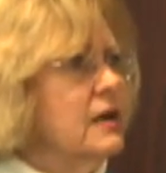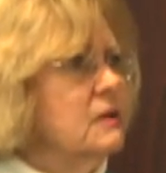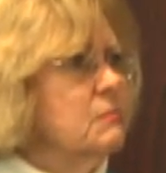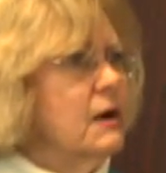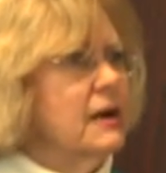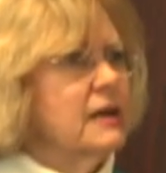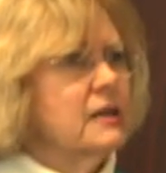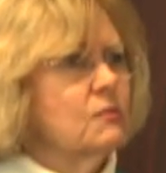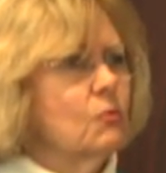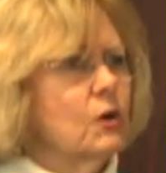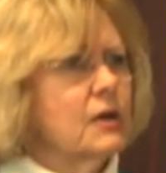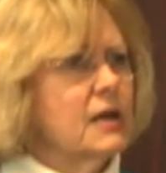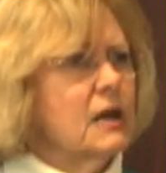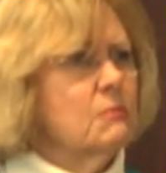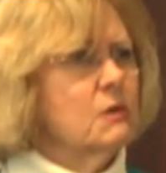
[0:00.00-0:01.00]
Anybody want
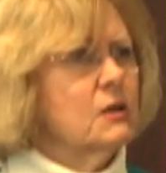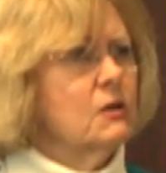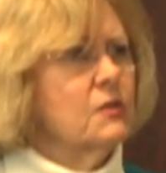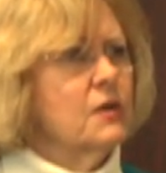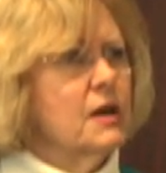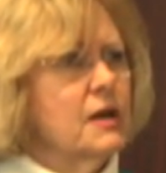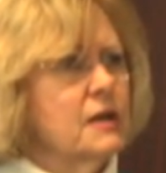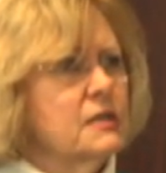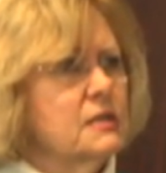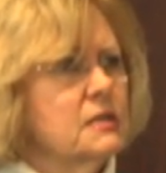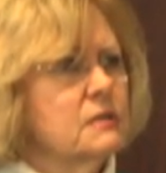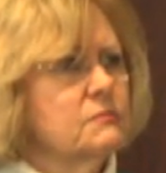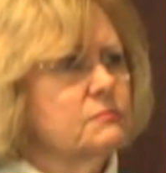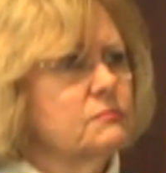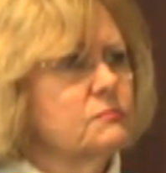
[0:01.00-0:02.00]
to comment on that?
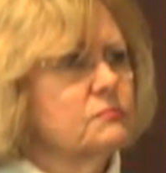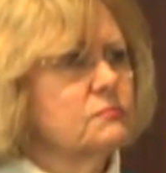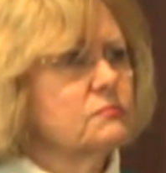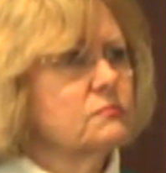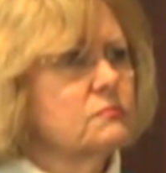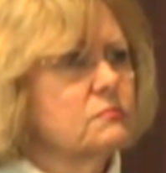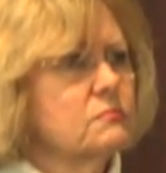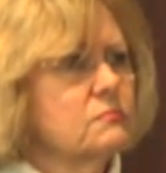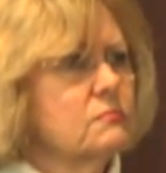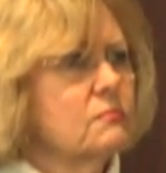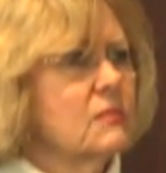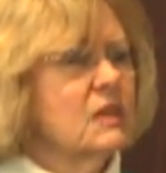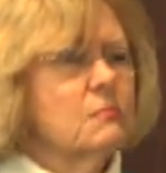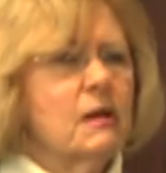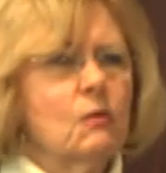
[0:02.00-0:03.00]

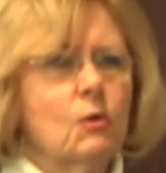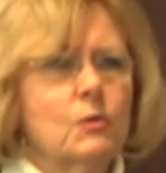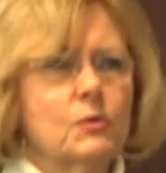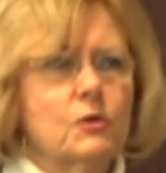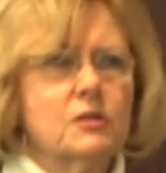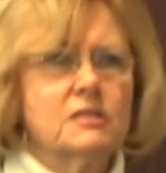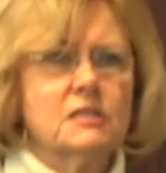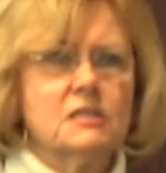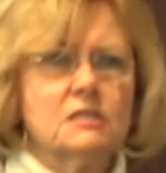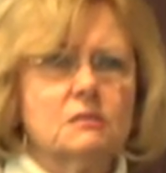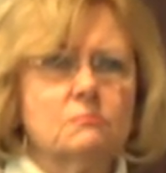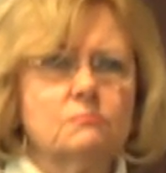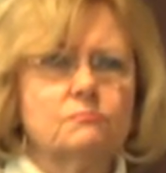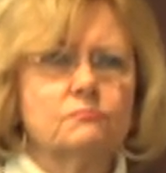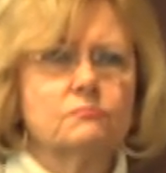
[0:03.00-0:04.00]
Anybody work with autism?